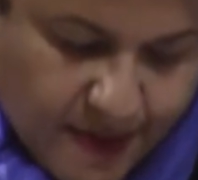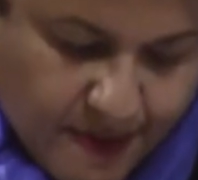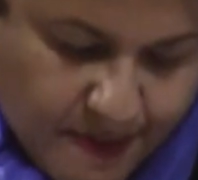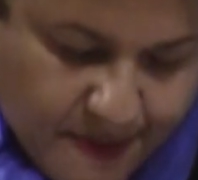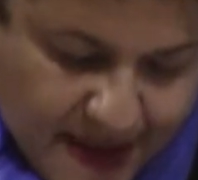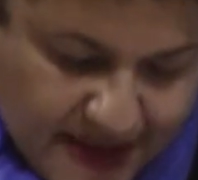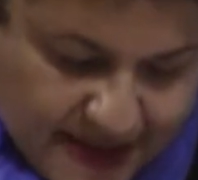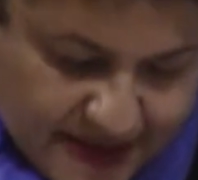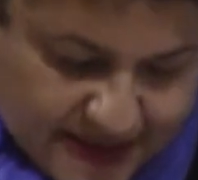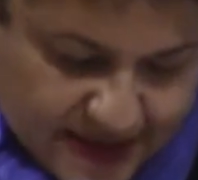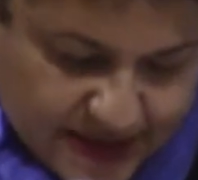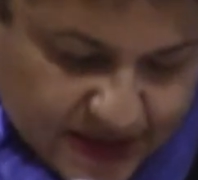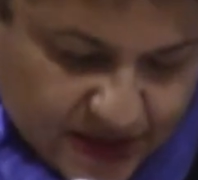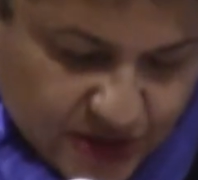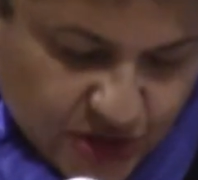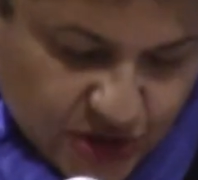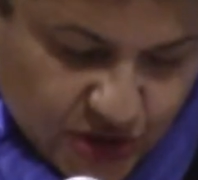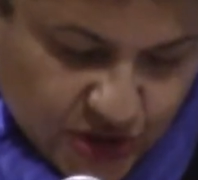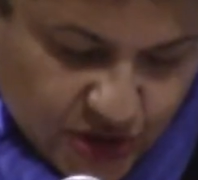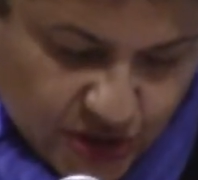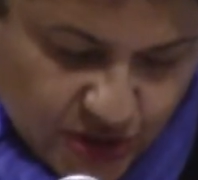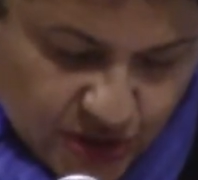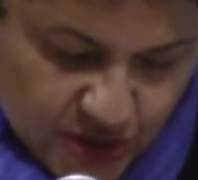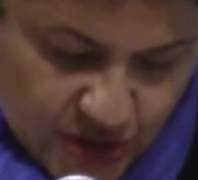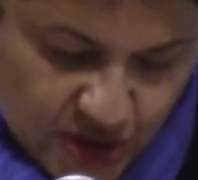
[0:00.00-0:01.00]

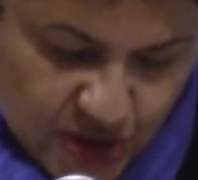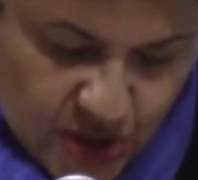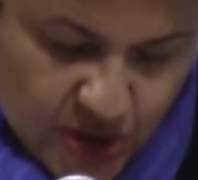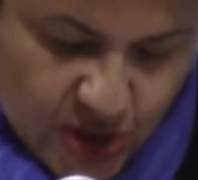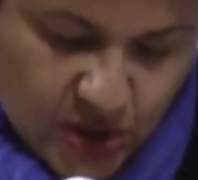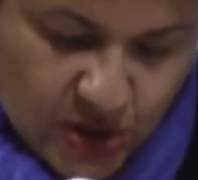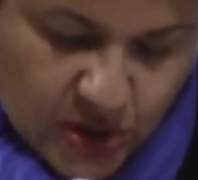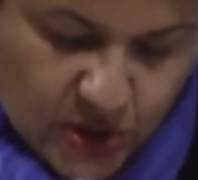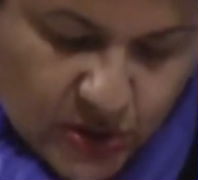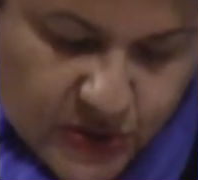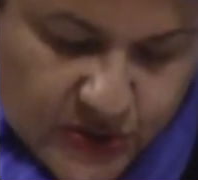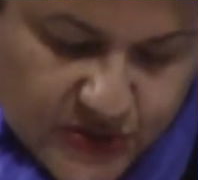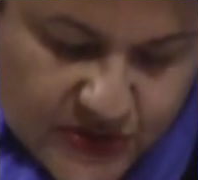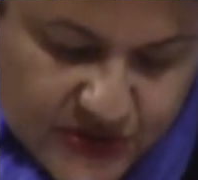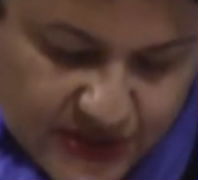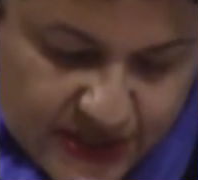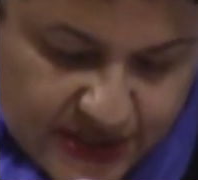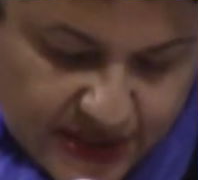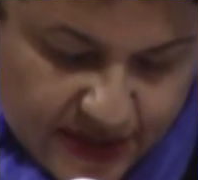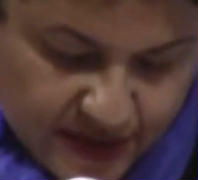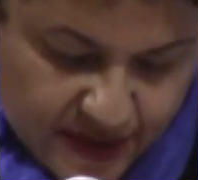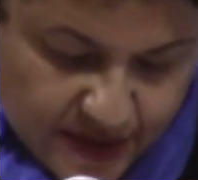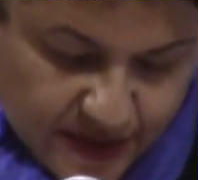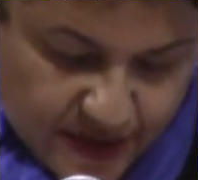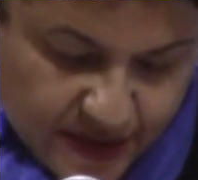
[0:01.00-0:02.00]
message,
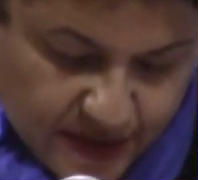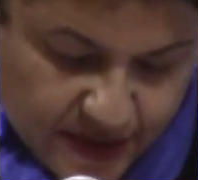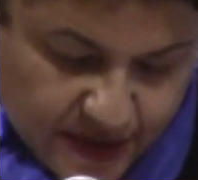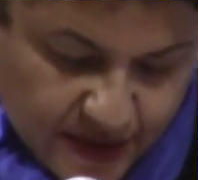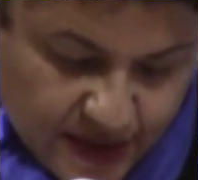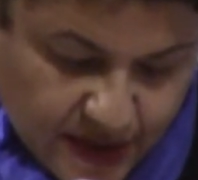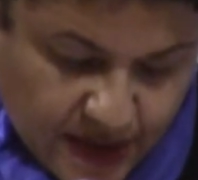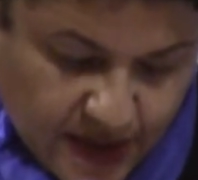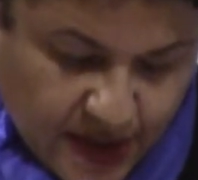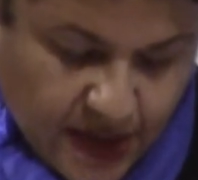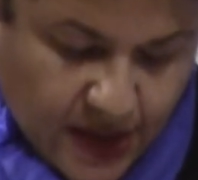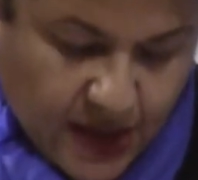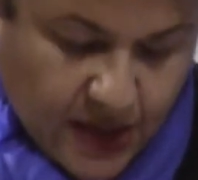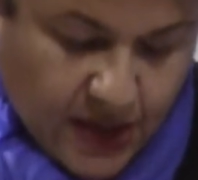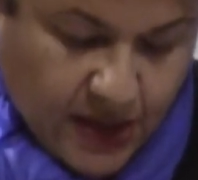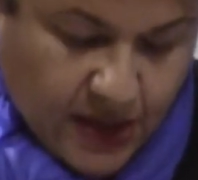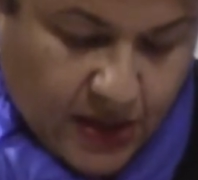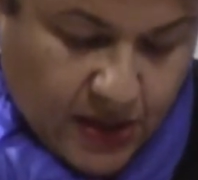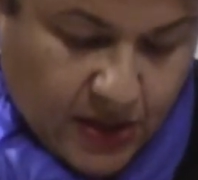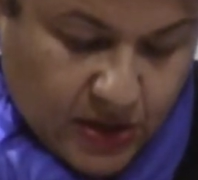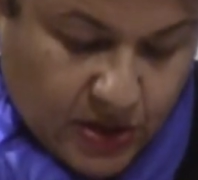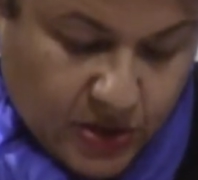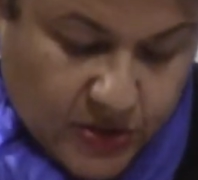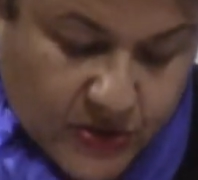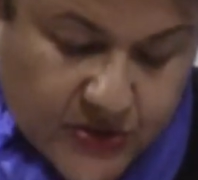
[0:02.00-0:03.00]
Lucille,
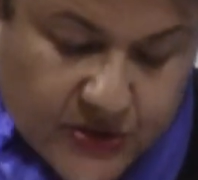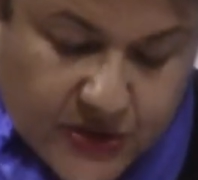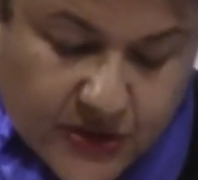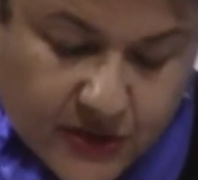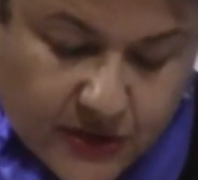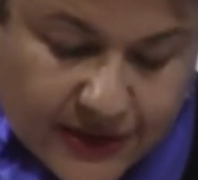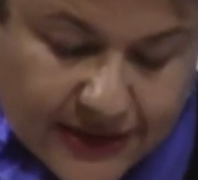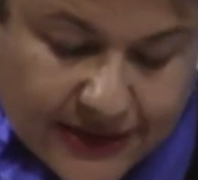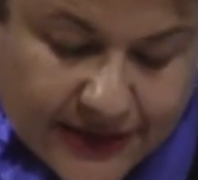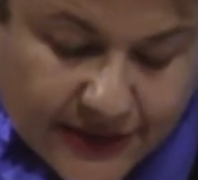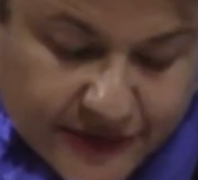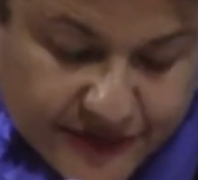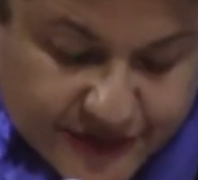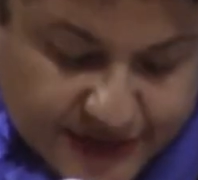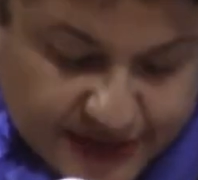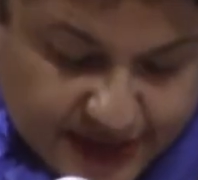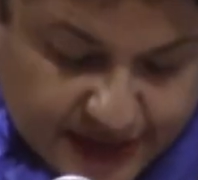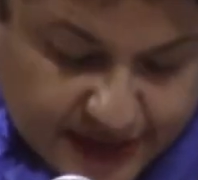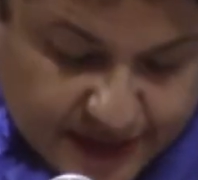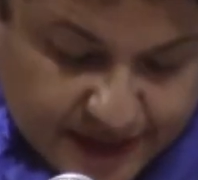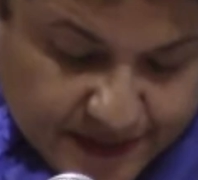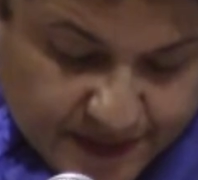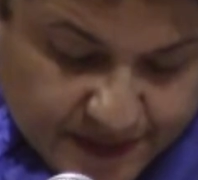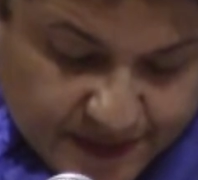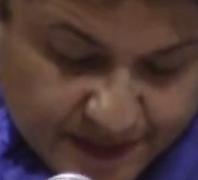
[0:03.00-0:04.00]
Lucille
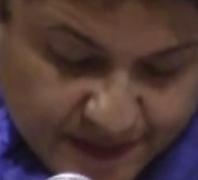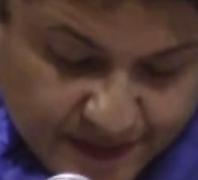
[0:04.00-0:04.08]
Clifton.